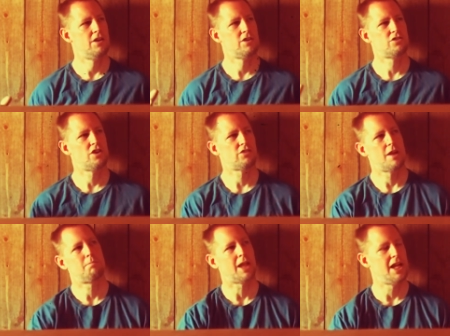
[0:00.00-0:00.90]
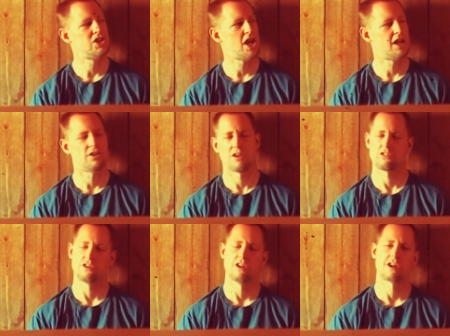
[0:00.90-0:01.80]
just a plain Jane
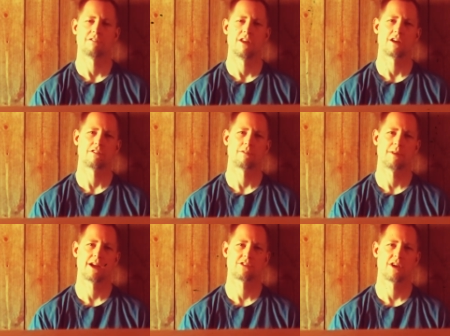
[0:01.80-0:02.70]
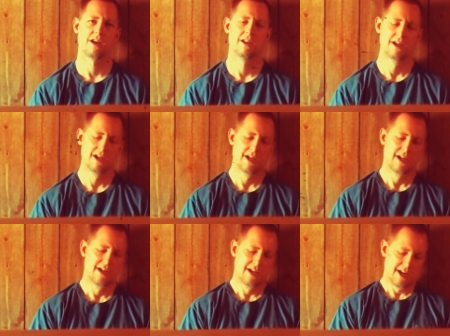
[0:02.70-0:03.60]
industrial looking vehicle from the outside.
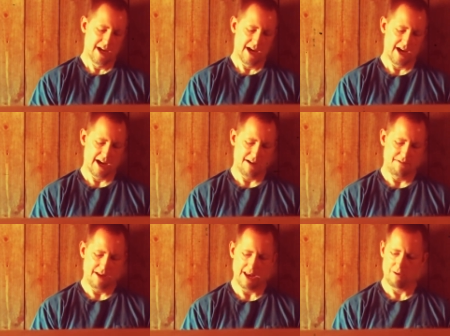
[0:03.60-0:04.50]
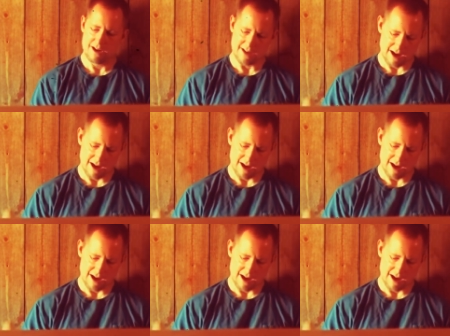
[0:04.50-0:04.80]
Anyways, I don't